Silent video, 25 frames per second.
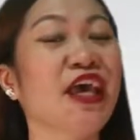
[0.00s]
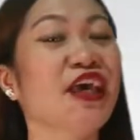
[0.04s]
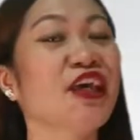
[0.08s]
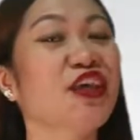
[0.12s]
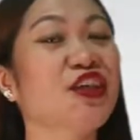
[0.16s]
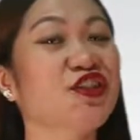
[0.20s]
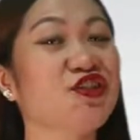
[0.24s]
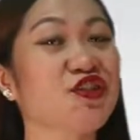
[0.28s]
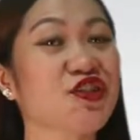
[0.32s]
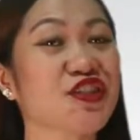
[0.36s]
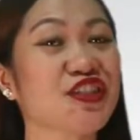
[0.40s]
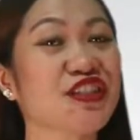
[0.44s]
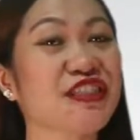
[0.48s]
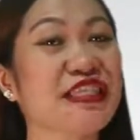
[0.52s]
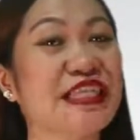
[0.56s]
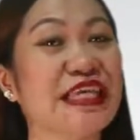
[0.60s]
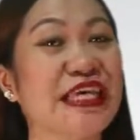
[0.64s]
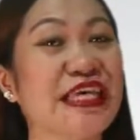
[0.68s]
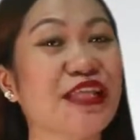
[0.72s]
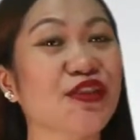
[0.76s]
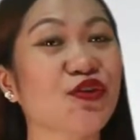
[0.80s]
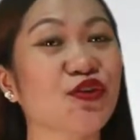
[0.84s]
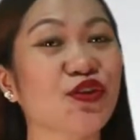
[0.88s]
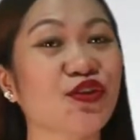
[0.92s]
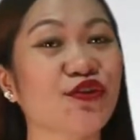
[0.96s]
You just
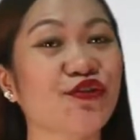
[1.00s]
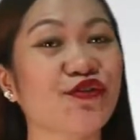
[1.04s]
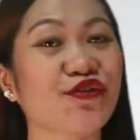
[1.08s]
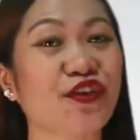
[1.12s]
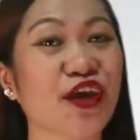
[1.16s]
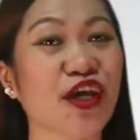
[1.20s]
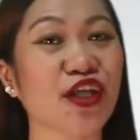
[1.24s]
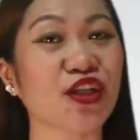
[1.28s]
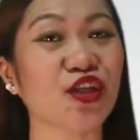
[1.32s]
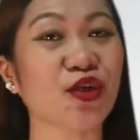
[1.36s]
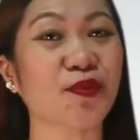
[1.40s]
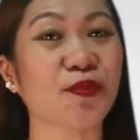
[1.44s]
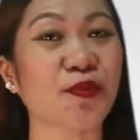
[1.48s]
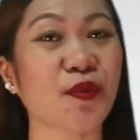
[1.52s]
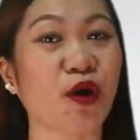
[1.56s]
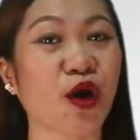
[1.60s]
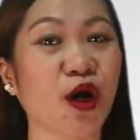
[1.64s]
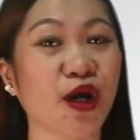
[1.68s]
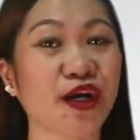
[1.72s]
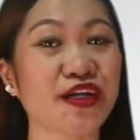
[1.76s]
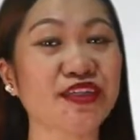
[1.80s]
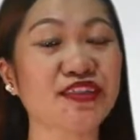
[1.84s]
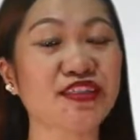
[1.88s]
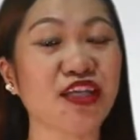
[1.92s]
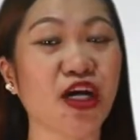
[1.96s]
need to develop
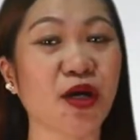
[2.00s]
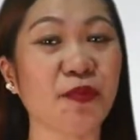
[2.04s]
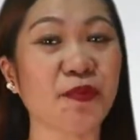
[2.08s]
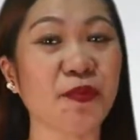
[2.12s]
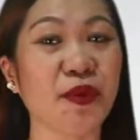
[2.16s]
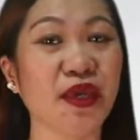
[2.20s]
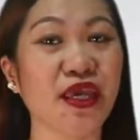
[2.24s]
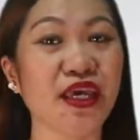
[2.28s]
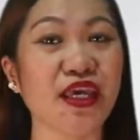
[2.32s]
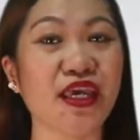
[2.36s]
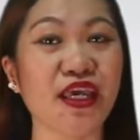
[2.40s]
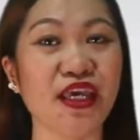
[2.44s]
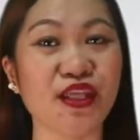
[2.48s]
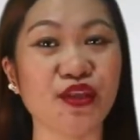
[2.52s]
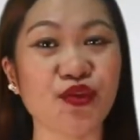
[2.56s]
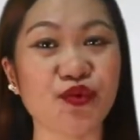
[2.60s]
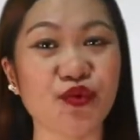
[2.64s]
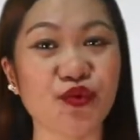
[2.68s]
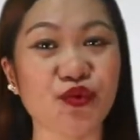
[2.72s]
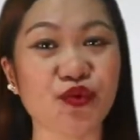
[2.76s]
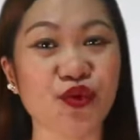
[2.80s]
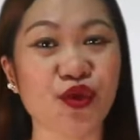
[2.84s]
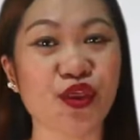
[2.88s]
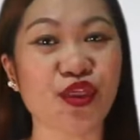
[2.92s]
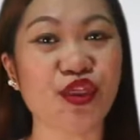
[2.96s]
our topic in
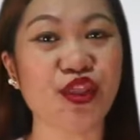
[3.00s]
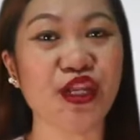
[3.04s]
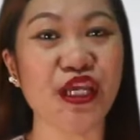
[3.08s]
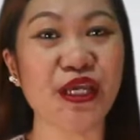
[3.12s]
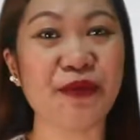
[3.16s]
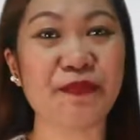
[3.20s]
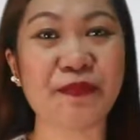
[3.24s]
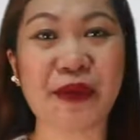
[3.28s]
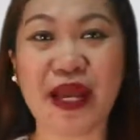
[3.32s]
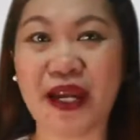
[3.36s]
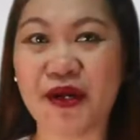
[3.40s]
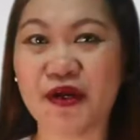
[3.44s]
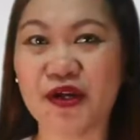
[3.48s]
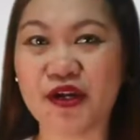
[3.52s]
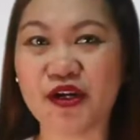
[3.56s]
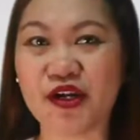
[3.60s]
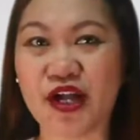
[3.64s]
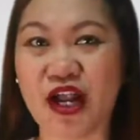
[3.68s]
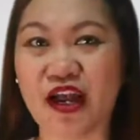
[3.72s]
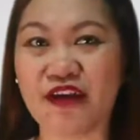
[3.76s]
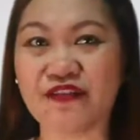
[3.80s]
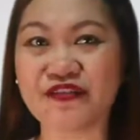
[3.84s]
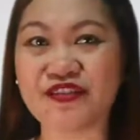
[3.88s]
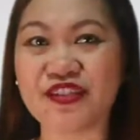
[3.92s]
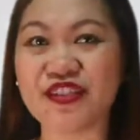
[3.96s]
2 to 3
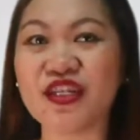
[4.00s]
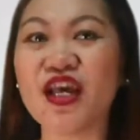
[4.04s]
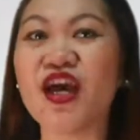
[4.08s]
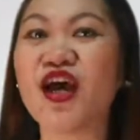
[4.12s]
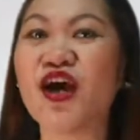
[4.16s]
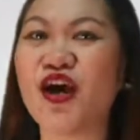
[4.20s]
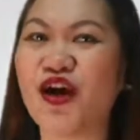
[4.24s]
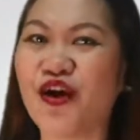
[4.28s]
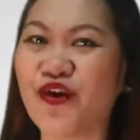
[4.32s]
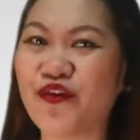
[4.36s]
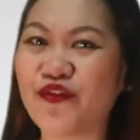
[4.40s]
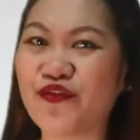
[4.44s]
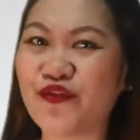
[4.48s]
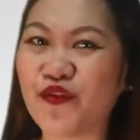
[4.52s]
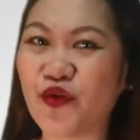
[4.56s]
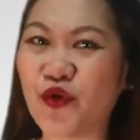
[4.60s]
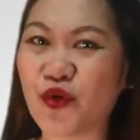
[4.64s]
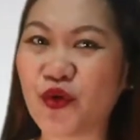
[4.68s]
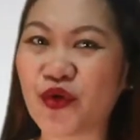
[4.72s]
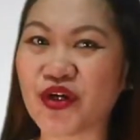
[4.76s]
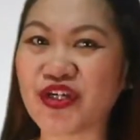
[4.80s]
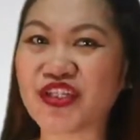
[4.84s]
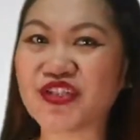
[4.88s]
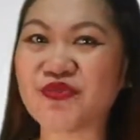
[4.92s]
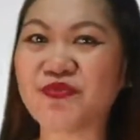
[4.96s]
paragraphs, of
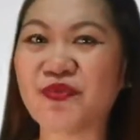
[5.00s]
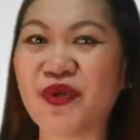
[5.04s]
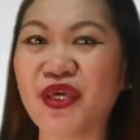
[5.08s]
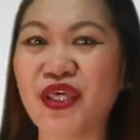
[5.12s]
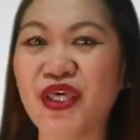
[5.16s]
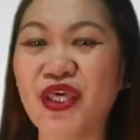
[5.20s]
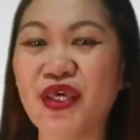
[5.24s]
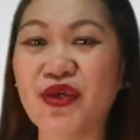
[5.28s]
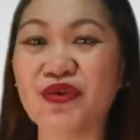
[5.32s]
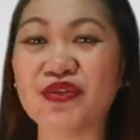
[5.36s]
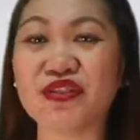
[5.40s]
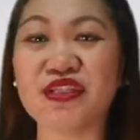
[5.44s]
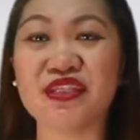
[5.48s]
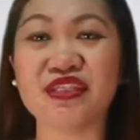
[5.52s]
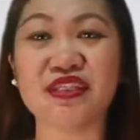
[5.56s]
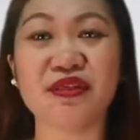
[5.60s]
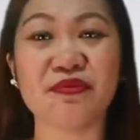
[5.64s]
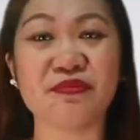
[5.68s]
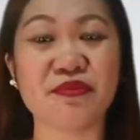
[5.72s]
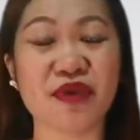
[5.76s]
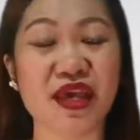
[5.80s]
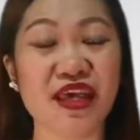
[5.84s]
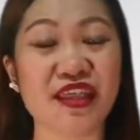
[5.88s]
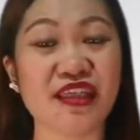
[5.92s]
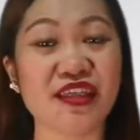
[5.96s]
course by using
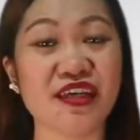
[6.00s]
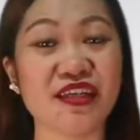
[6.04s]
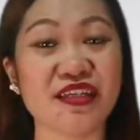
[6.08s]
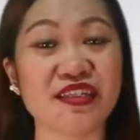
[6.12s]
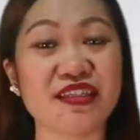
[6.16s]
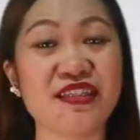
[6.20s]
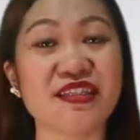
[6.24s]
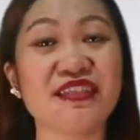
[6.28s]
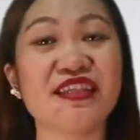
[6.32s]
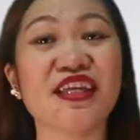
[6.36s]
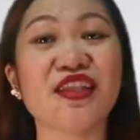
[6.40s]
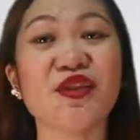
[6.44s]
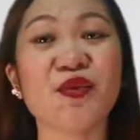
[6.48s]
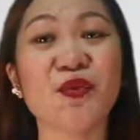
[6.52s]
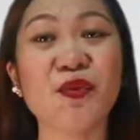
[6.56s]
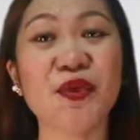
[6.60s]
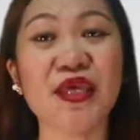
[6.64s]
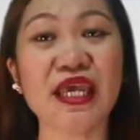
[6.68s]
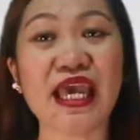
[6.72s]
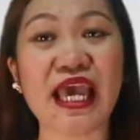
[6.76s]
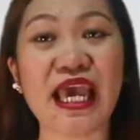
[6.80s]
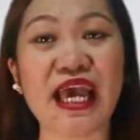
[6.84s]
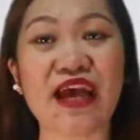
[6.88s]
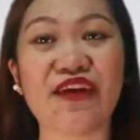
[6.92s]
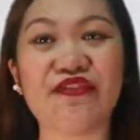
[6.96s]
the methods that
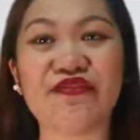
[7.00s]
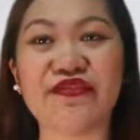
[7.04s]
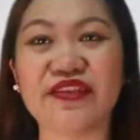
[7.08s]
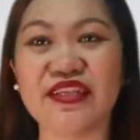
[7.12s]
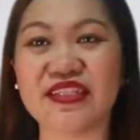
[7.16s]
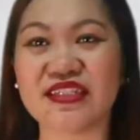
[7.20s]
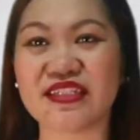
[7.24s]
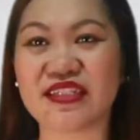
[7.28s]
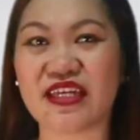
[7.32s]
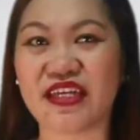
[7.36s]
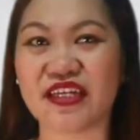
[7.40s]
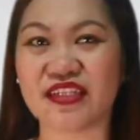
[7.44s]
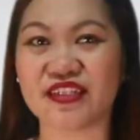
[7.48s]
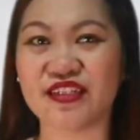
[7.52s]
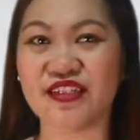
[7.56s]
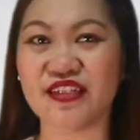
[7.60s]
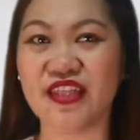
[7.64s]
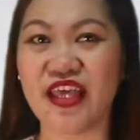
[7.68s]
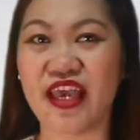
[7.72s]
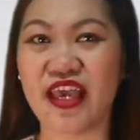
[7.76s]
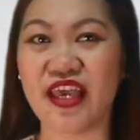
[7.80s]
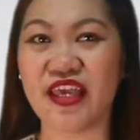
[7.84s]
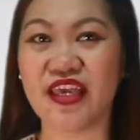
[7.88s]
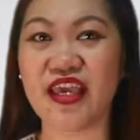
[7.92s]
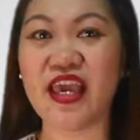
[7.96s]
we have discussed
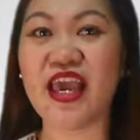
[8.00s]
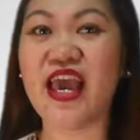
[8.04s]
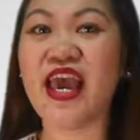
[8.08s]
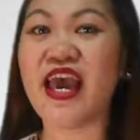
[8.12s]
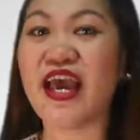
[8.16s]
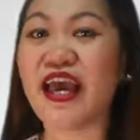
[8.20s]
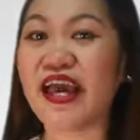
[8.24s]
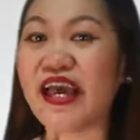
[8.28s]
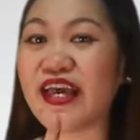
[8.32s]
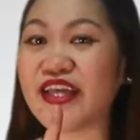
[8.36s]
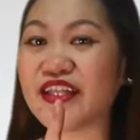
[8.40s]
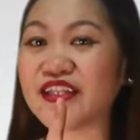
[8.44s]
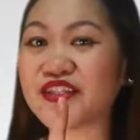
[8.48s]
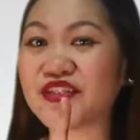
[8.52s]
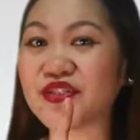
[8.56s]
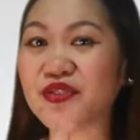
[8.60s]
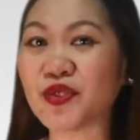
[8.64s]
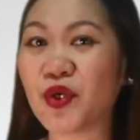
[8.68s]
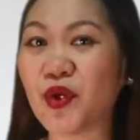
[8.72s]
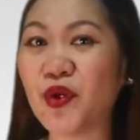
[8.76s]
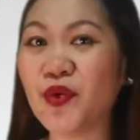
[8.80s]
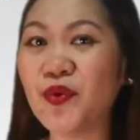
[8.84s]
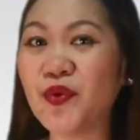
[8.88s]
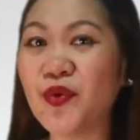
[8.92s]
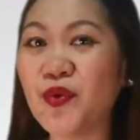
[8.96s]
today, and
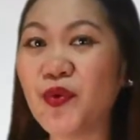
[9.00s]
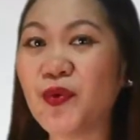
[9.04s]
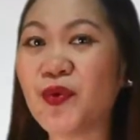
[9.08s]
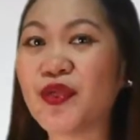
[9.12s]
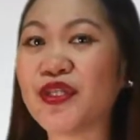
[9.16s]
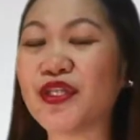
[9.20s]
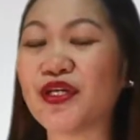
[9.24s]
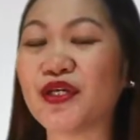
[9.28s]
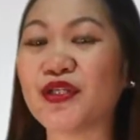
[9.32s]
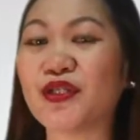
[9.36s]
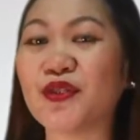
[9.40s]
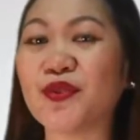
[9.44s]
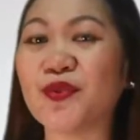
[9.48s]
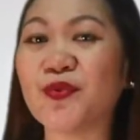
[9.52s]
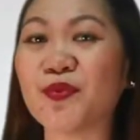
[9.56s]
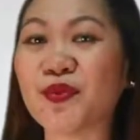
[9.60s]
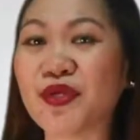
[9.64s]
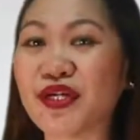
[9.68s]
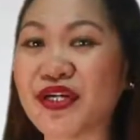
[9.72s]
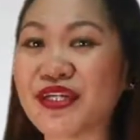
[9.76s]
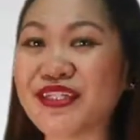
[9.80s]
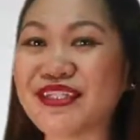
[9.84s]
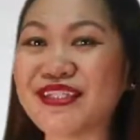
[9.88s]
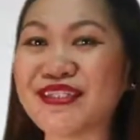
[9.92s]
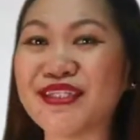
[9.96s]
so with the clue
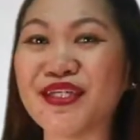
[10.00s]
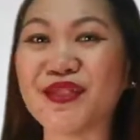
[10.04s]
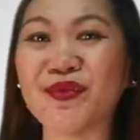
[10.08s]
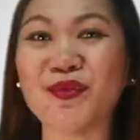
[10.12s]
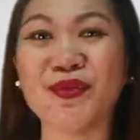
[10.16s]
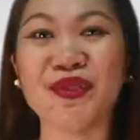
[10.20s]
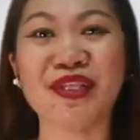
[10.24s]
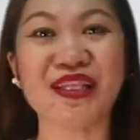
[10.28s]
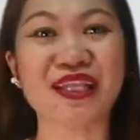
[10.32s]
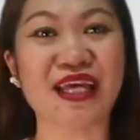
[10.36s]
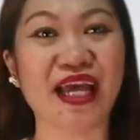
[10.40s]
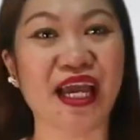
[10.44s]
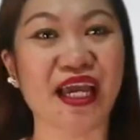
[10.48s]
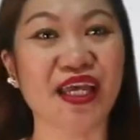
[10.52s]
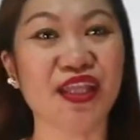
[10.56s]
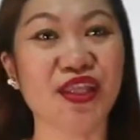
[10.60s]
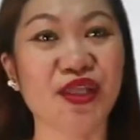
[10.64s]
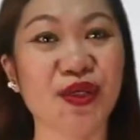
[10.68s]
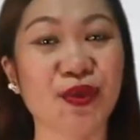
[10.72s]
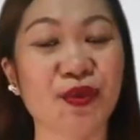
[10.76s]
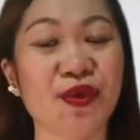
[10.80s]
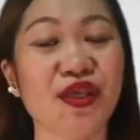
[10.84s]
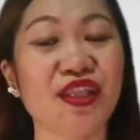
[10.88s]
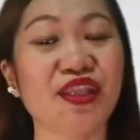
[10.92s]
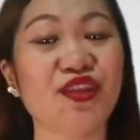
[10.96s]
words that will guide
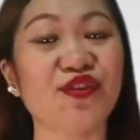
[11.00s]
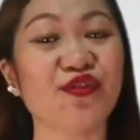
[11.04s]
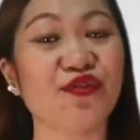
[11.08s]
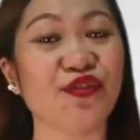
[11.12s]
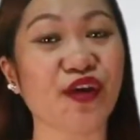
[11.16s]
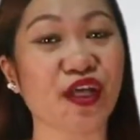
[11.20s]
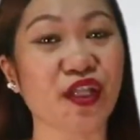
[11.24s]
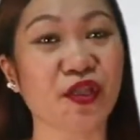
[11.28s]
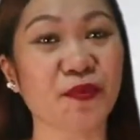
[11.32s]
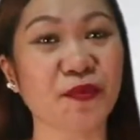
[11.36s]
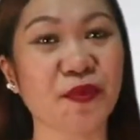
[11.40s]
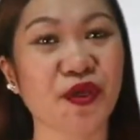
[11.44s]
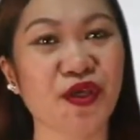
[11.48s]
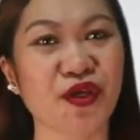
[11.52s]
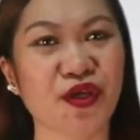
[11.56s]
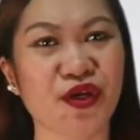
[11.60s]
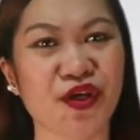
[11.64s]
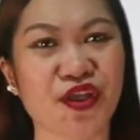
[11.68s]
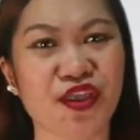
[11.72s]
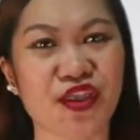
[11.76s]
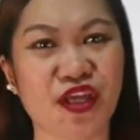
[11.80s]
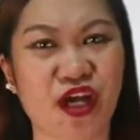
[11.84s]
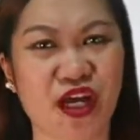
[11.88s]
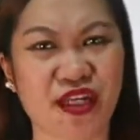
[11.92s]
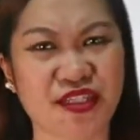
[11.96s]
you in developing
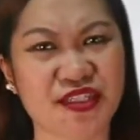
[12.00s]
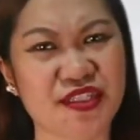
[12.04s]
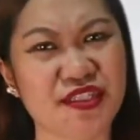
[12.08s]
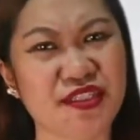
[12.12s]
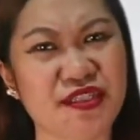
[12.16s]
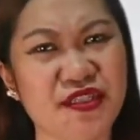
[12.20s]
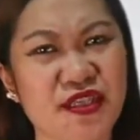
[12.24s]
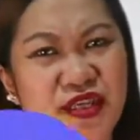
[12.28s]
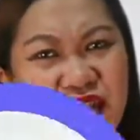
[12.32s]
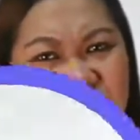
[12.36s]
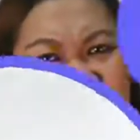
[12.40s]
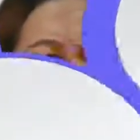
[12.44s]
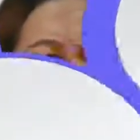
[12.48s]
your thoughts.